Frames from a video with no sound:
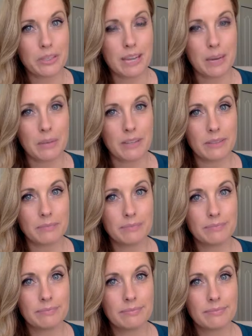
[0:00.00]
statement.
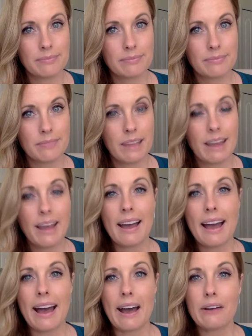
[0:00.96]

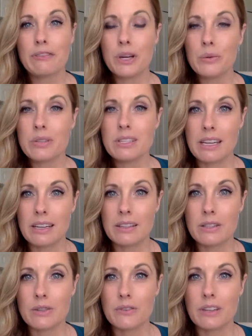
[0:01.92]
AAFCO
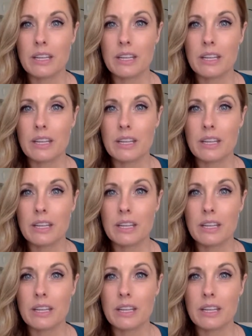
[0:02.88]
stands for